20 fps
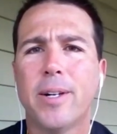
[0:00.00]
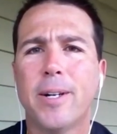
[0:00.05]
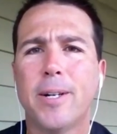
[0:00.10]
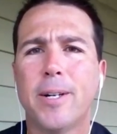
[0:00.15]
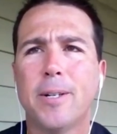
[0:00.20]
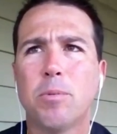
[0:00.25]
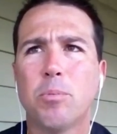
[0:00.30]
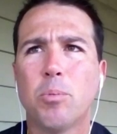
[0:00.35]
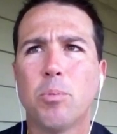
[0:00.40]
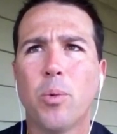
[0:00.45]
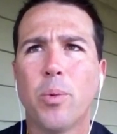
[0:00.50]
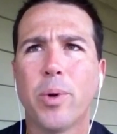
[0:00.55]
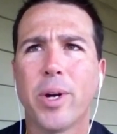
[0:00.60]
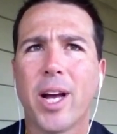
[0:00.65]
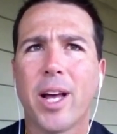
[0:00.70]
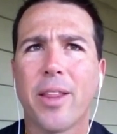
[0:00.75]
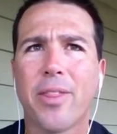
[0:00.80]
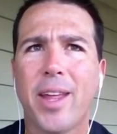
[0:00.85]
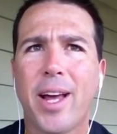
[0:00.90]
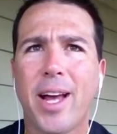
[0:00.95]
when we
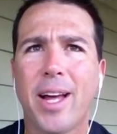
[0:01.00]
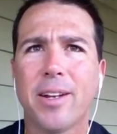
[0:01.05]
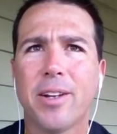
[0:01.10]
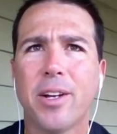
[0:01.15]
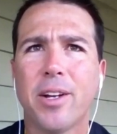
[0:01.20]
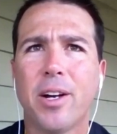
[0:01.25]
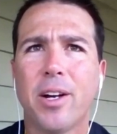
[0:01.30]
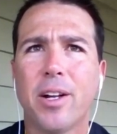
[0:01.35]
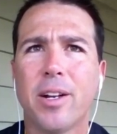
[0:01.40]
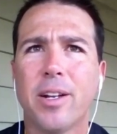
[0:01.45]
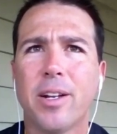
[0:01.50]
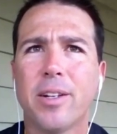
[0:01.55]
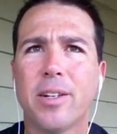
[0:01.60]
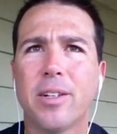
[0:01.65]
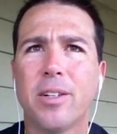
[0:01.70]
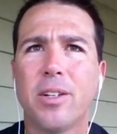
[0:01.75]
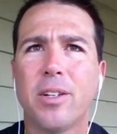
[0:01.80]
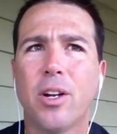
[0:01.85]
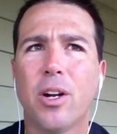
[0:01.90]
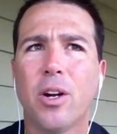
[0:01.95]
got that done. And,
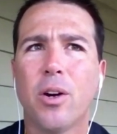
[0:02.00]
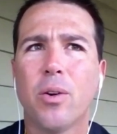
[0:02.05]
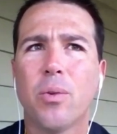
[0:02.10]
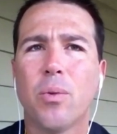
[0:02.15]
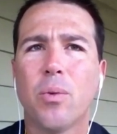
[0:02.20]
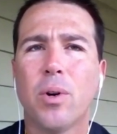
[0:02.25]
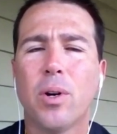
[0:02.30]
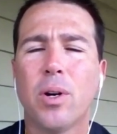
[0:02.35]
you know,